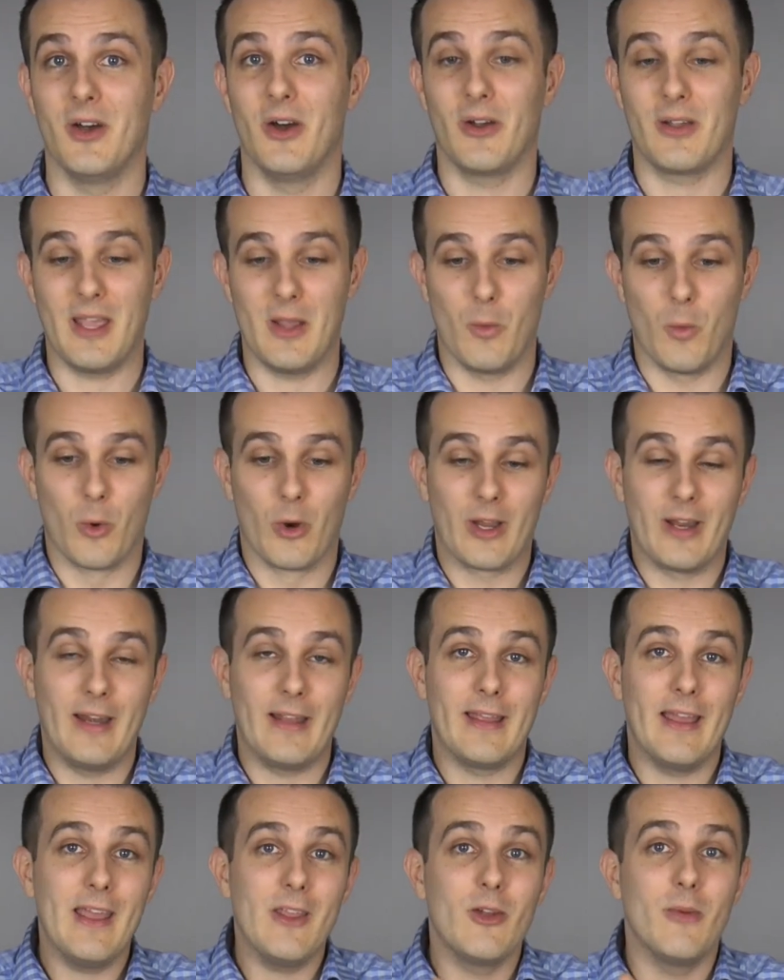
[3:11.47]
Okay, we're going
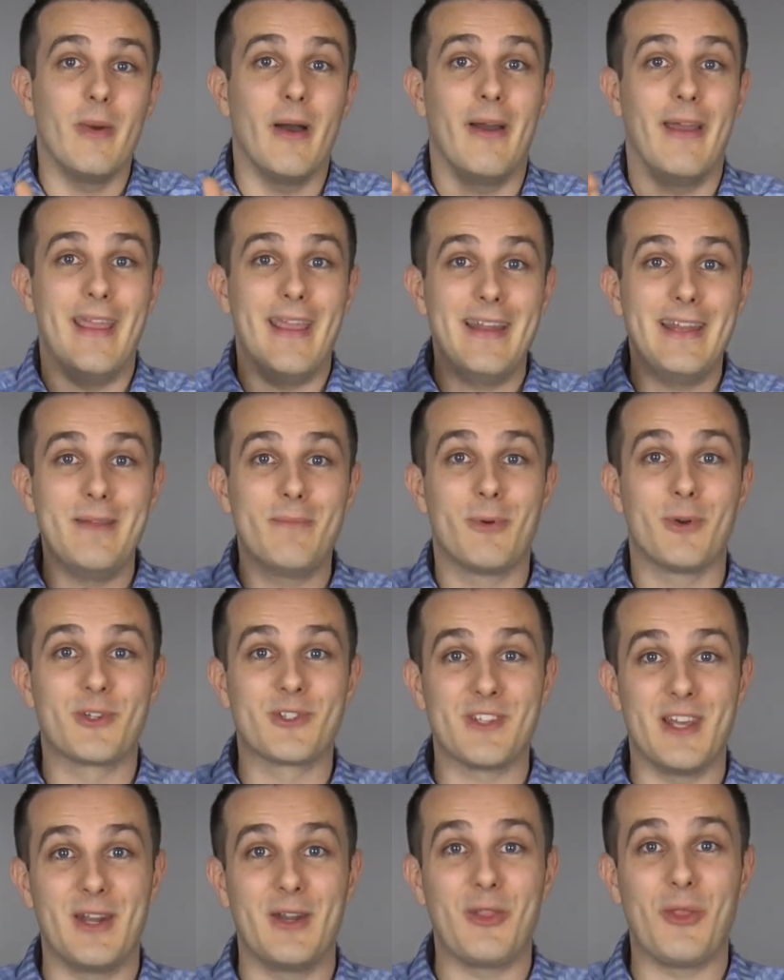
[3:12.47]
to get you about
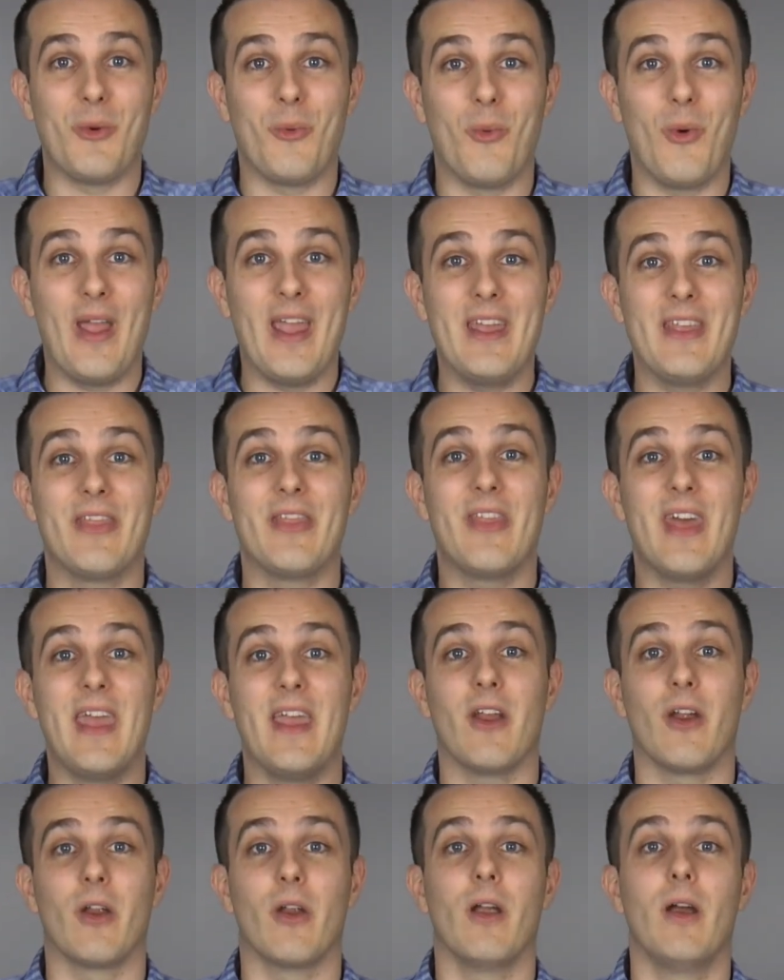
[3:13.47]
80% of the way
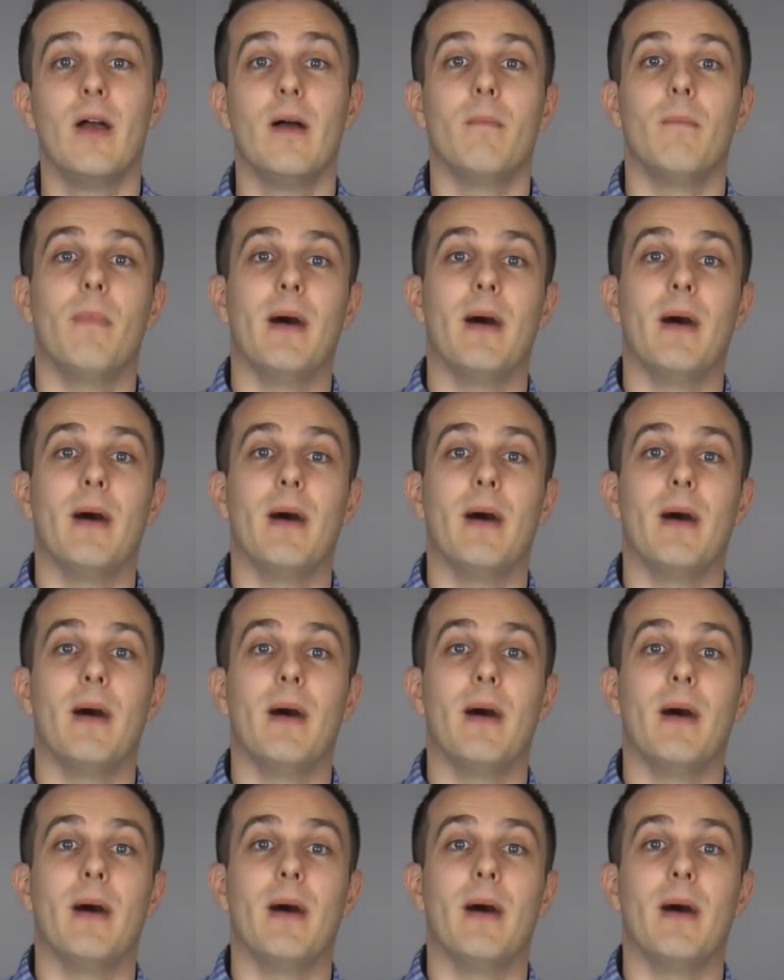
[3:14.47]
there